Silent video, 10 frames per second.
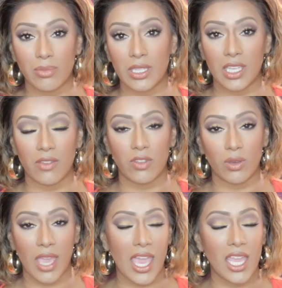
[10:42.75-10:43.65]
Bling if you
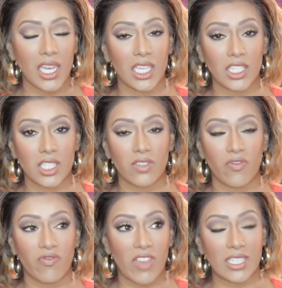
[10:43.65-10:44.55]
can. It's
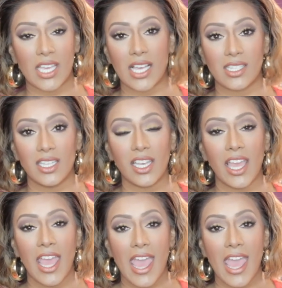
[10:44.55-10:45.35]
fantastic.